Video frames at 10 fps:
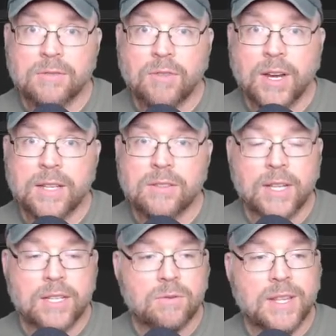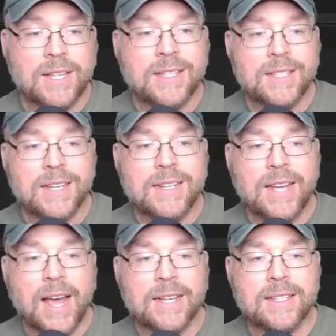Right? So that's the way this
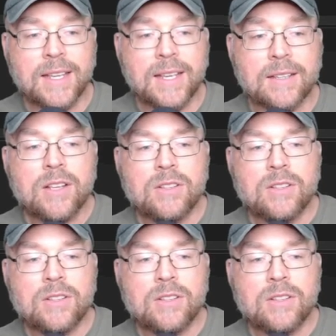syntax is.